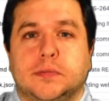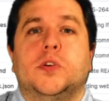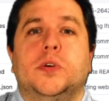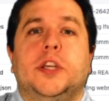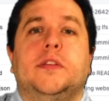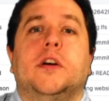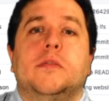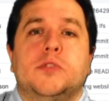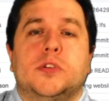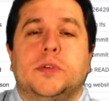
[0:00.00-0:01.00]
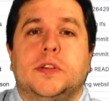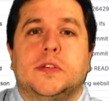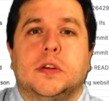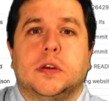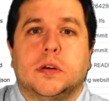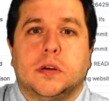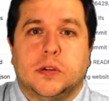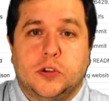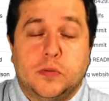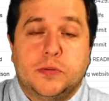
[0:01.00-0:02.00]
It comes with
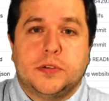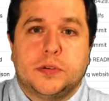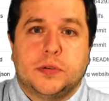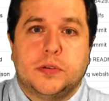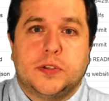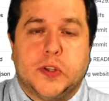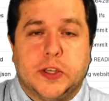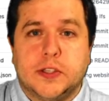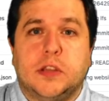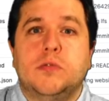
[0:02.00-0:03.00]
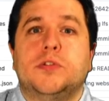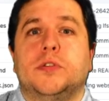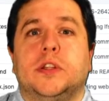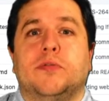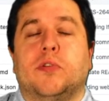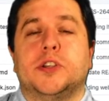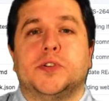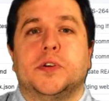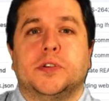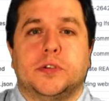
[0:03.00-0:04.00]
an open source execution
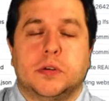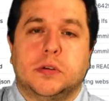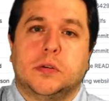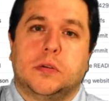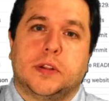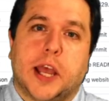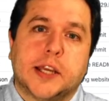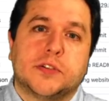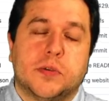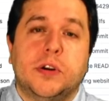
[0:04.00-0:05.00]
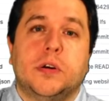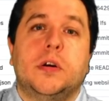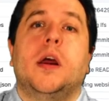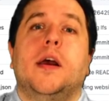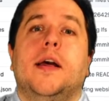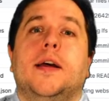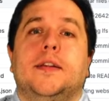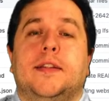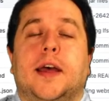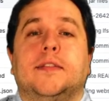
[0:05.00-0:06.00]
infrastructure called XRunner
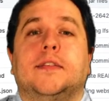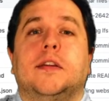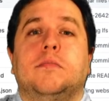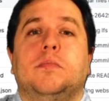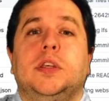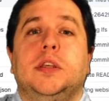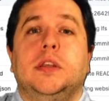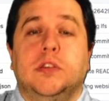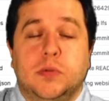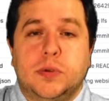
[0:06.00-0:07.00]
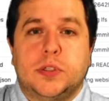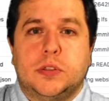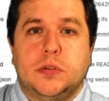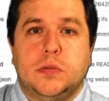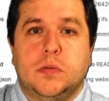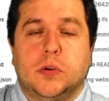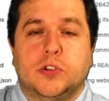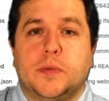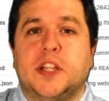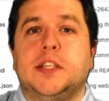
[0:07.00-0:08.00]
that can be used to
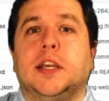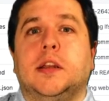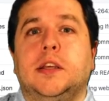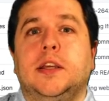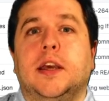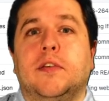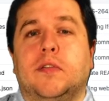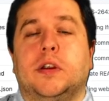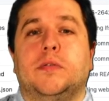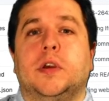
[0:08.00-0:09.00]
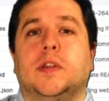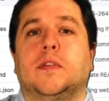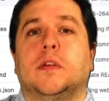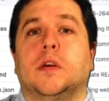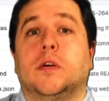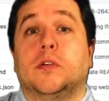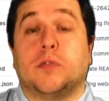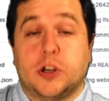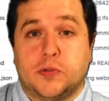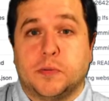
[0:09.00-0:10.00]
automatically evaluate
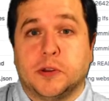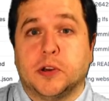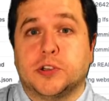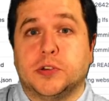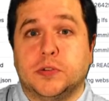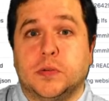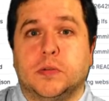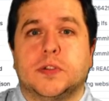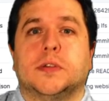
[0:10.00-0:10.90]
crash reproduction tools.